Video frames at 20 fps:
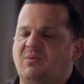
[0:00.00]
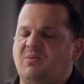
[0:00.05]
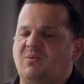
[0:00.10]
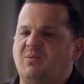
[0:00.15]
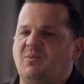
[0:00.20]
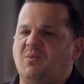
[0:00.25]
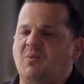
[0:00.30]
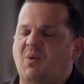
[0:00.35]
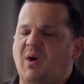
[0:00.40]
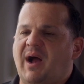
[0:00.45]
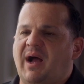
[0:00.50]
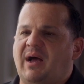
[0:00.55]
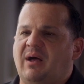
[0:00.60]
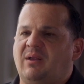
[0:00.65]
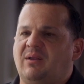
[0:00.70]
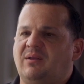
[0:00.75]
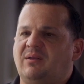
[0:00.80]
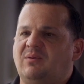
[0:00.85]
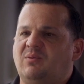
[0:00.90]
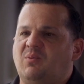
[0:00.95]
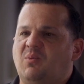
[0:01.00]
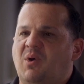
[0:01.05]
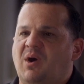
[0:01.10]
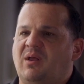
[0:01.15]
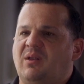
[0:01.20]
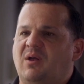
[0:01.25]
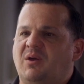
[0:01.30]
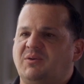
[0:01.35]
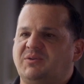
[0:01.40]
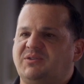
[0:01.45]
while
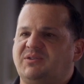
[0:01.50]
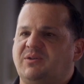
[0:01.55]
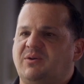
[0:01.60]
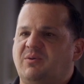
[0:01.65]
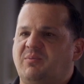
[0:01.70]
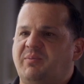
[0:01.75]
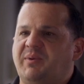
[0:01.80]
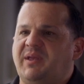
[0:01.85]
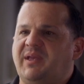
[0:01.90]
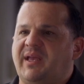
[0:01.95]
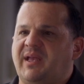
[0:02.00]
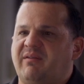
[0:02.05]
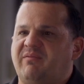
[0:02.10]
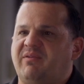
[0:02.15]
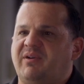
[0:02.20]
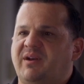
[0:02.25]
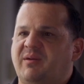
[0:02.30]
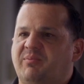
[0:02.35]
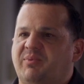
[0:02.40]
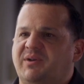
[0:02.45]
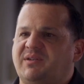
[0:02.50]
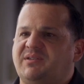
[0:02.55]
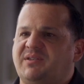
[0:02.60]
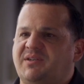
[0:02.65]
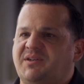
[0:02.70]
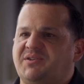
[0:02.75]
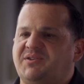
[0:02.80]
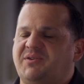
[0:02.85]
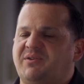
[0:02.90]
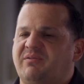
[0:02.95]
also being at a very
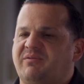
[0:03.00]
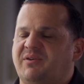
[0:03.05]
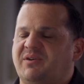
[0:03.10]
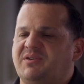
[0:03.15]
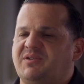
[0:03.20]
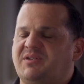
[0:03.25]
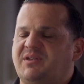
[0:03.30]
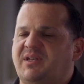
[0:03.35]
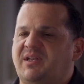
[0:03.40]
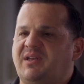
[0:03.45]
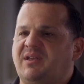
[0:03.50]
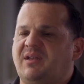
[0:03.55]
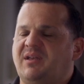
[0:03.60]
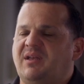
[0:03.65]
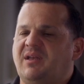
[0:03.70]
prestigious university,